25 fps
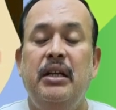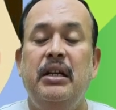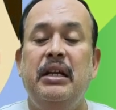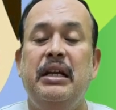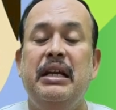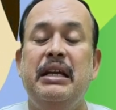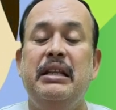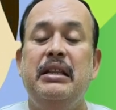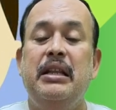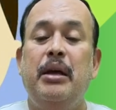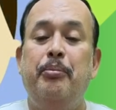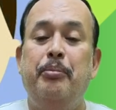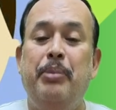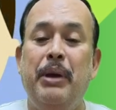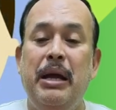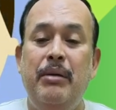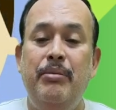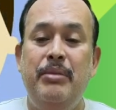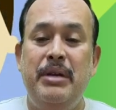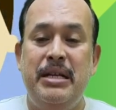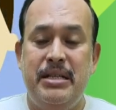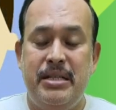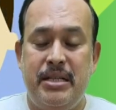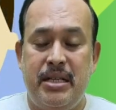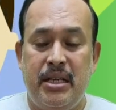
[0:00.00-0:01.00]
the
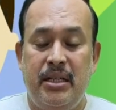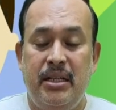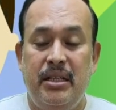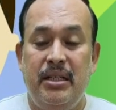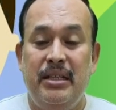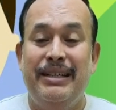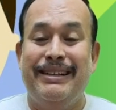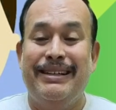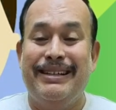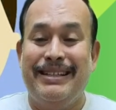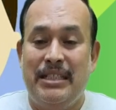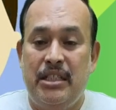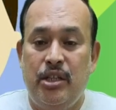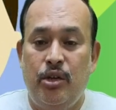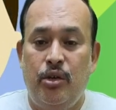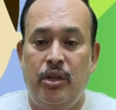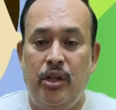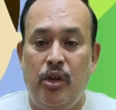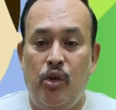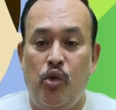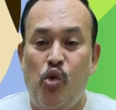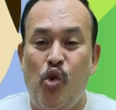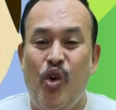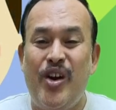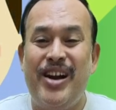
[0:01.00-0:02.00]
payment received
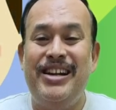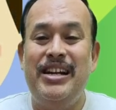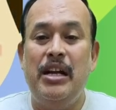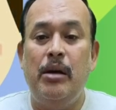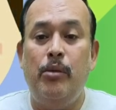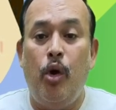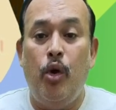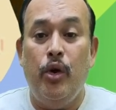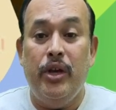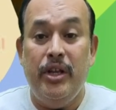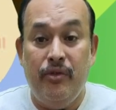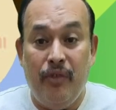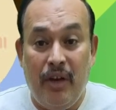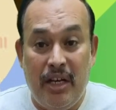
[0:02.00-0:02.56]
over and above invoice